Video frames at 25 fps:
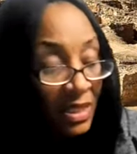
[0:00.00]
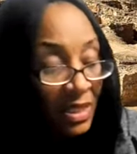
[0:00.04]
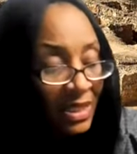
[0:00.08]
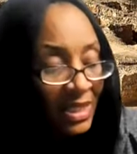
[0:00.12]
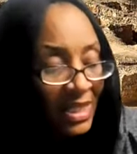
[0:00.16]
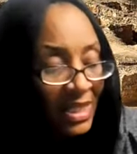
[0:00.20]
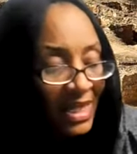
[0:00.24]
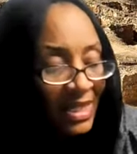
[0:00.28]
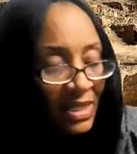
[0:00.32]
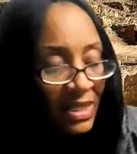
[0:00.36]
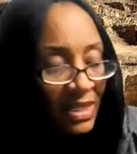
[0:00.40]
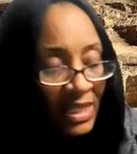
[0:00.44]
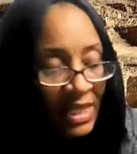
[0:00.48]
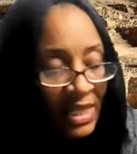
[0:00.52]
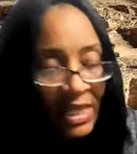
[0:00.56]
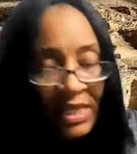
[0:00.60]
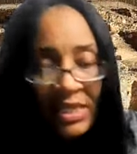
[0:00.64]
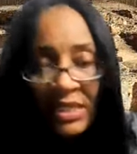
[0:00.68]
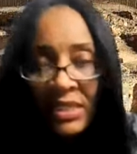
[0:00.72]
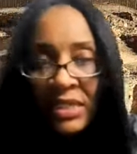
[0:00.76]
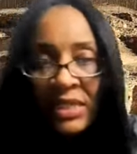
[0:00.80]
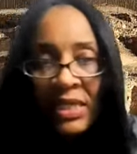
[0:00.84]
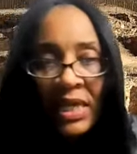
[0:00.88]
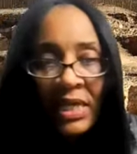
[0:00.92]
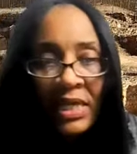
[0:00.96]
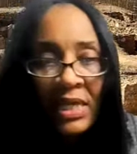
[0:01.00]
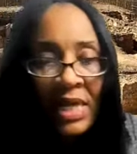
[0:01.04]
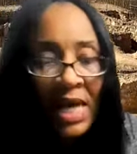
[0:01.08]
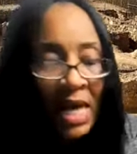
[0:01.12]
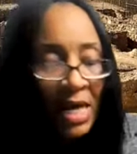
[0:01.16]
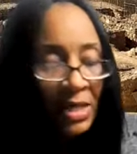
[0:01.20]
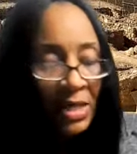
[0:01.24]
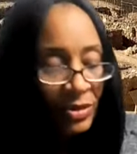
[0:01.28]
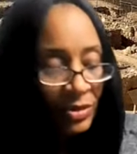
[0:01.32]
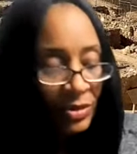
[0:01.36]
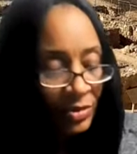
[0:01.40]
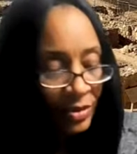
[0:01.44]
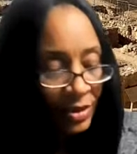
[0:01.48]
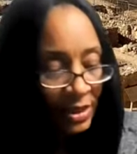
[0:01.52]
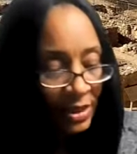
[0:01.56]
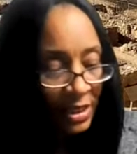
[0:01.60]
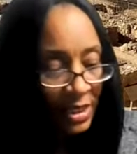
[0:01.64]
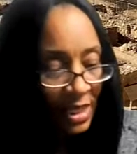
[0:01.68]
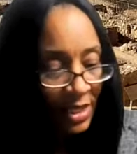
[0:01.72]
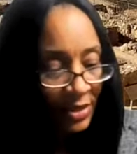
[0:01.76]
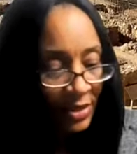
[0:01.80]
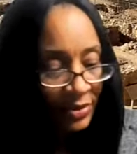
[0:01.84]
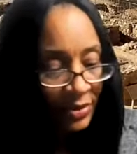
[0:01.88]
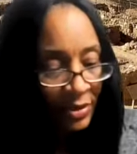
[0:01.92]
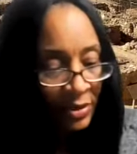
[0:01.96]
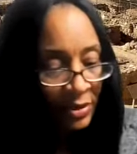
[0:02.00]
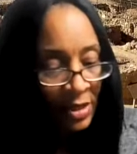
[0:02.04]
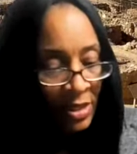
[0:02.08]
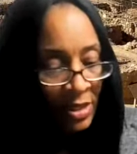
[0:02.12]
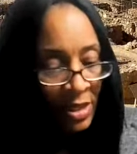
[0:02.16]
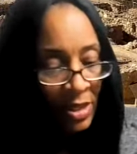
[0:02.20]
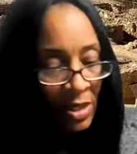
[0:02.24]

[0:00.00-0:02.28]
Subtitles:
Let us take counsel together.